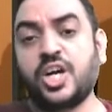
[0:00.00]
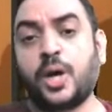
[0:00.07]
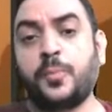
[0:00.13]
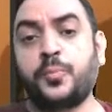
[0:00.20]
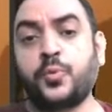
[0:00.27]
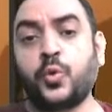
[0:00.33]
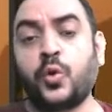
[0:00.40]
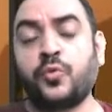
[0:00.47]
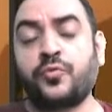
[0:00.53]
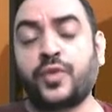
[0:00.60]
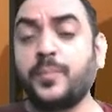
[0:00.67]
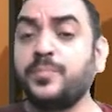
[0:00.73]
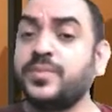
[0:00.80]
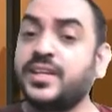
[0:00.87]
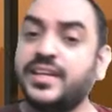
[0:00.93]
approval
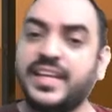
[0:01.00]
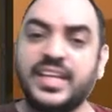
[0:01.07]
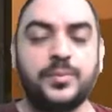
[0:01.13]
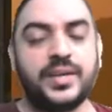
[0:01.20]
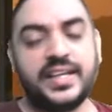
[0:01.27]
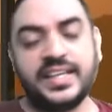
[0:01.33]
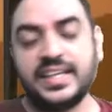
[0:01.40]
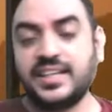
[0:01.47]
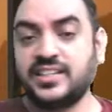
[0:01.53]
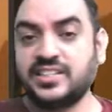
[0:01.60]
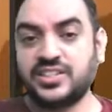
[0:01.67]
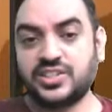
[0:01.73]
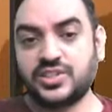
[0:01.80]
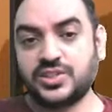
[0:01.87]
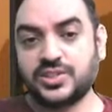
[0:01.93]
from anybody
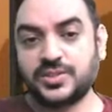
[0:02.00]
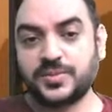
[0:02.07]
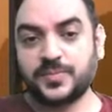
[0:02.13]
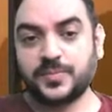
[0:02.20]
else.